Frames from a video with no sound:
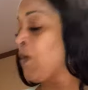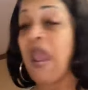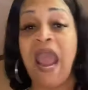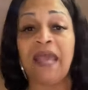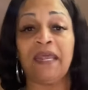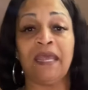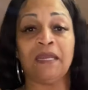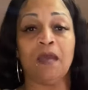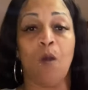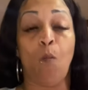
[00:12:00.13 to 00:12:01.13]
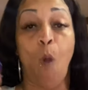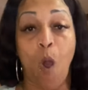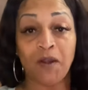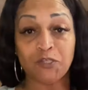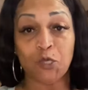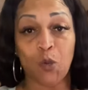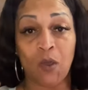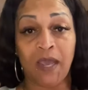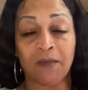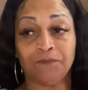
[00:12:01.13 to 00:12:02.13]
we added water to
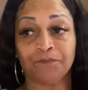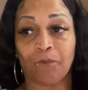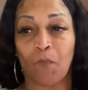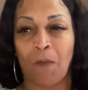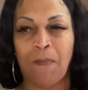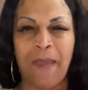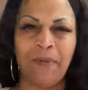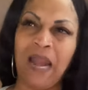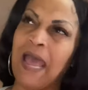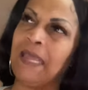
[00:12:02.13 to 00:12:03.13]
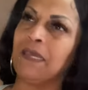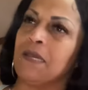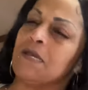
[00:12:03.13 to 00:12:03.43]
it, maybe like,